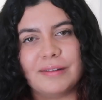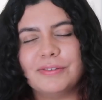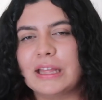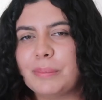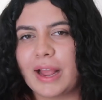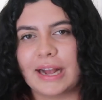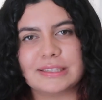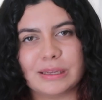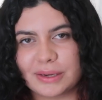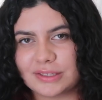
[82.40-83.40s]
I feel like by
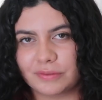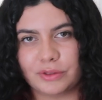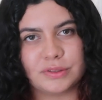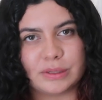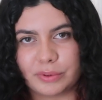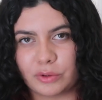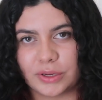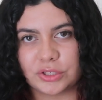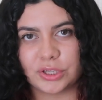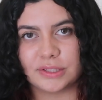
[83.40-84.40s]
asking myself those simple
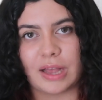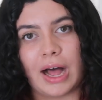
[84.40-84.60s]
questions,